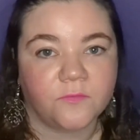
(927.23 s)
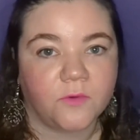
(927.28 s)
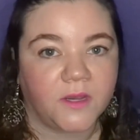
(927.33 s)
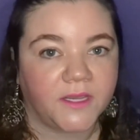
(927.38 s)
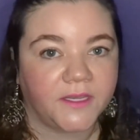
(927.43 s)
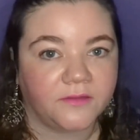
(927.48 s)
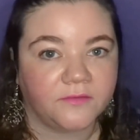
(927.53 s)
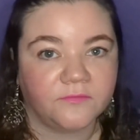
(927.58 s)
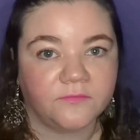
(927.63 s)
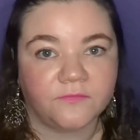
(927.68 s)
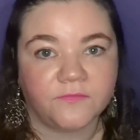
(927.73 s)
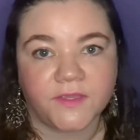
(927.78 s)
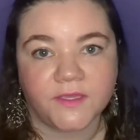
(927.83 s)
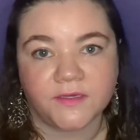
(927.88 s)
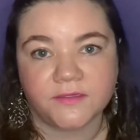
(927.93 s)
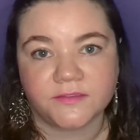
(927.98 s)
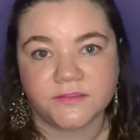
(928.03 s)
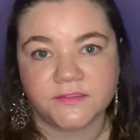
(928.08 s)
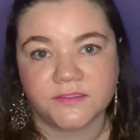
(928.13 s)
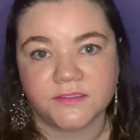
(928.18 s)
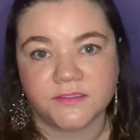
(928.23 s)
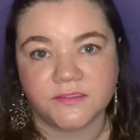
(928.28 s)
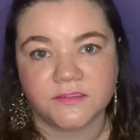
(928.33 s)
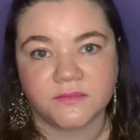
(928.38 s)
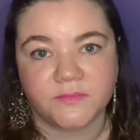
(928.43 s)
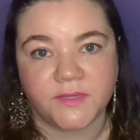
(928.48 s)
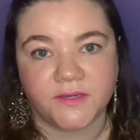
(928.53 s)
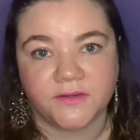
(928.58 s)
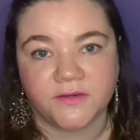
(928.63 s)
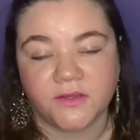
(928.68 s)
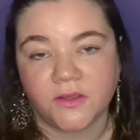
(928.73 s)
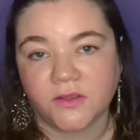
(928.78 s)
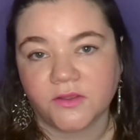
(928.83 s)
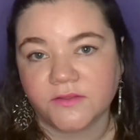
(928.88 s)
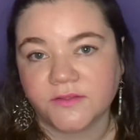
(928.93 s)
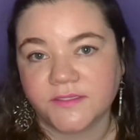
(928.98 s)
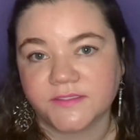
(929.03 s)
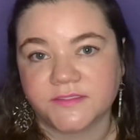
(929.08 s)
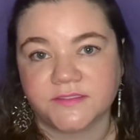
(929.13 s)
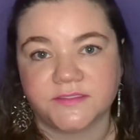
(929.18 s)
wild fantasies about all
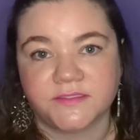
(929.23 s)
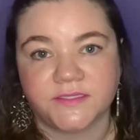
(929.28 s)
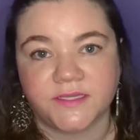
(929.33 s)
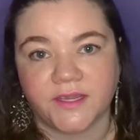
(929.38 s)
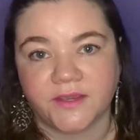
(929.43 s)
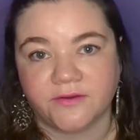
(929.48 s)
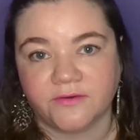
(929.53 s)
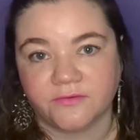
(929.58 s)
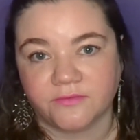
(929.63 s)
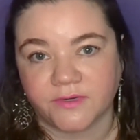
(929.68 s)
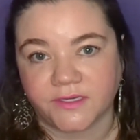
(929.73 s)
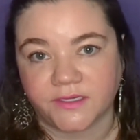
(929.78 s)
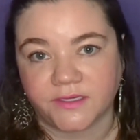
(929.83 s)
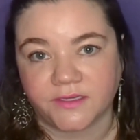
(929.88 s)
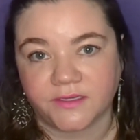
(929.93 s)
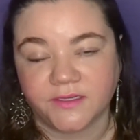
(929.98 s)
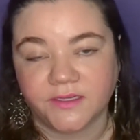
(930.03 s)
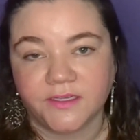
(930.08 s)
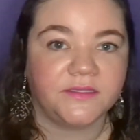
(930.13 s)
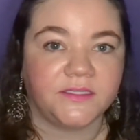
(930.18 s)
this dowry